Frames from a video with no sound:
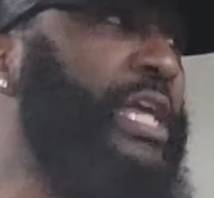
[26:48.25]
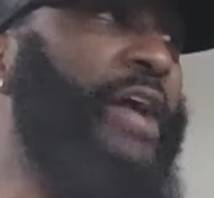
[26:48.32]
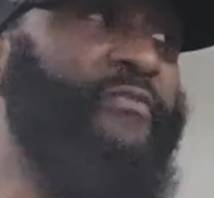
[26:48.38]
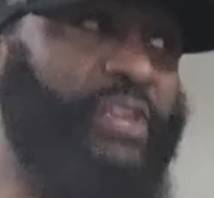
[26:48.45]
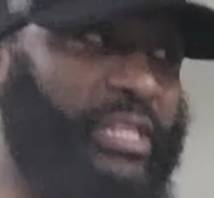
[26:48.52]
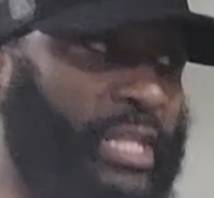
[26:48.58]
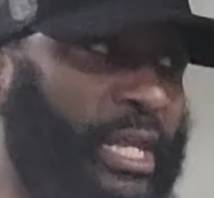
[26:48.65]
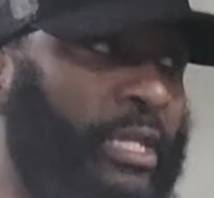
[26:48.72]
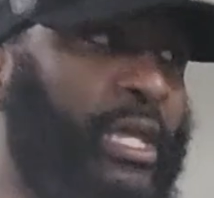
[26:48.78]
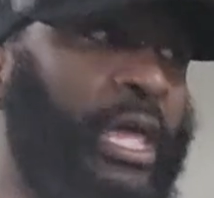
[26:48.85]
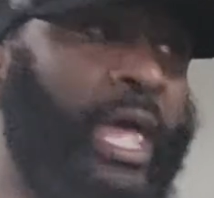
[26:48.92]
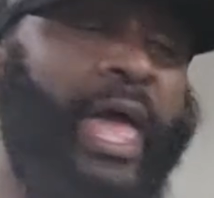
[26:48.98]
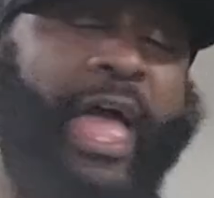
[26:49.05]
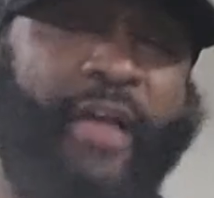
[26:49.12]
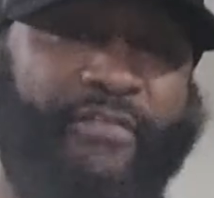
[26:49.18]

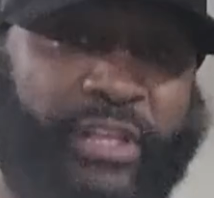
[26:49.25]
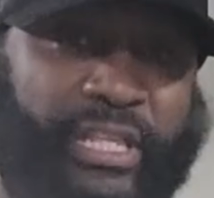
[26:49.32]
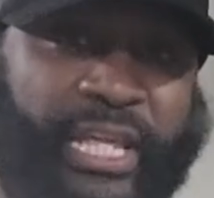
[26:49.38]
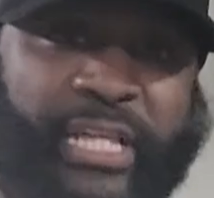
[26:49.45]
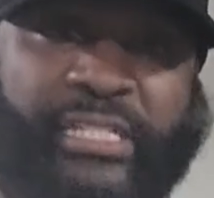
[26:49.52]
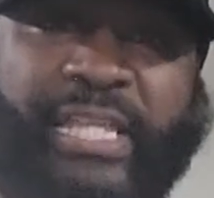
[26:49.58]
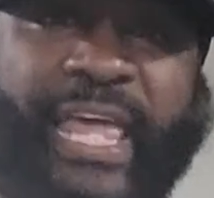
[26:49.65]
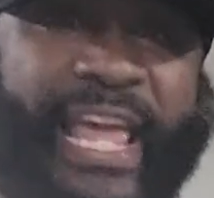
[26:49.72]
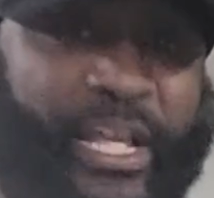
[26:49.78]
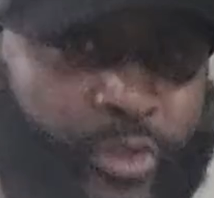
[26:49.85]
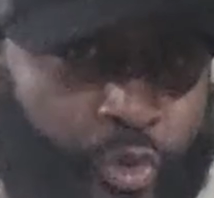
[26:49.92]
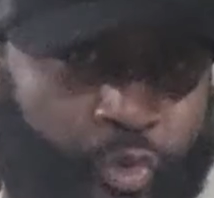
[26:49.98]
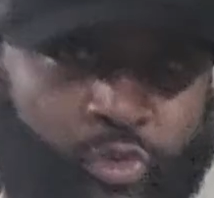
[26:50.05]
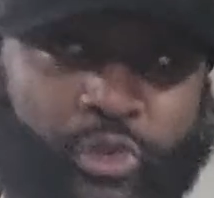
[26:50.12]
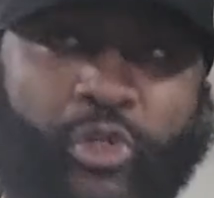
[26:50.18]
Everything's
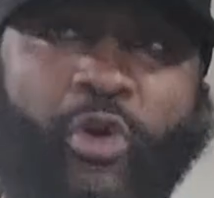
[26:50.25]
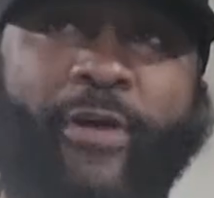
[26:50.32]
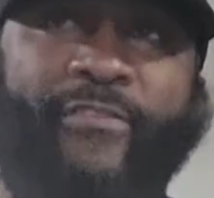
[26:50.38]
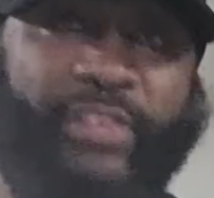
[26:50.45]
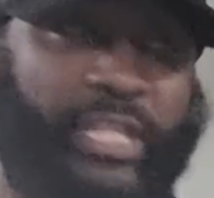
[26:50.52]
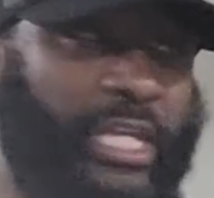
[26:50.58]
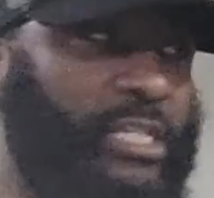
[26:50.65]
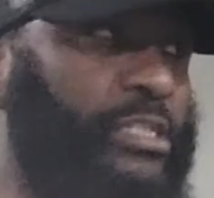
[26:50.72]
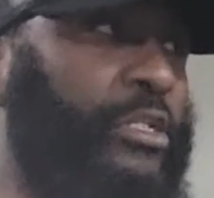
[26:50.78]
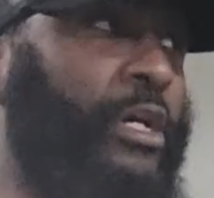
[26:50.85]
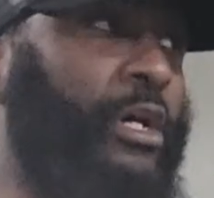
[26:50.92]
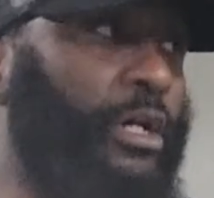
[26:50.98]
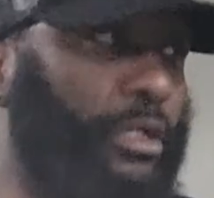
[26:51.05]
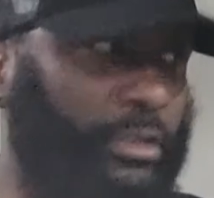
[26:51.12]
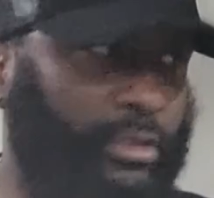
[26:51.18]
handled. Everything's
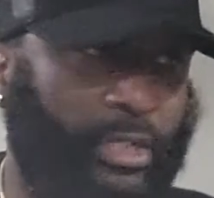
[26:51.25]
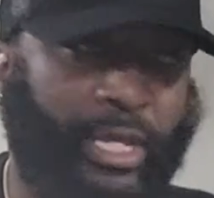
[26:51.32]
good.